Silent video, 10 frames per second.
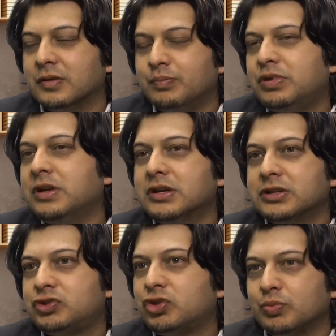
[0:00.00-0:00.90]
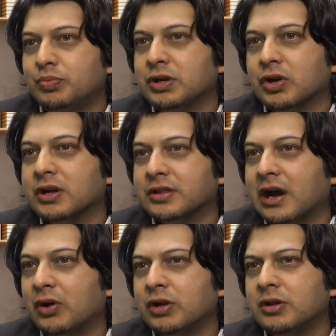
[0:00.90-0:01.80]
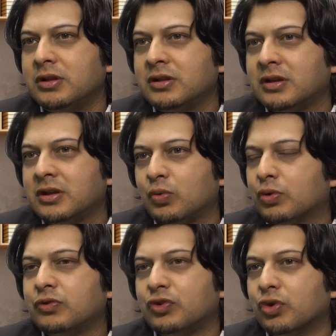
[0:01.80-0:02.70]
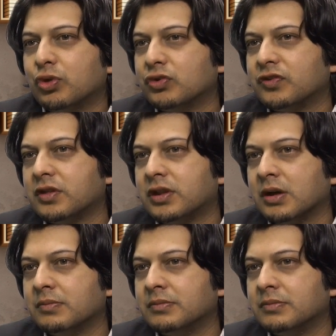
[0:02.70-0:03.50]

appears to be going downhill. What was your thoughts at the time?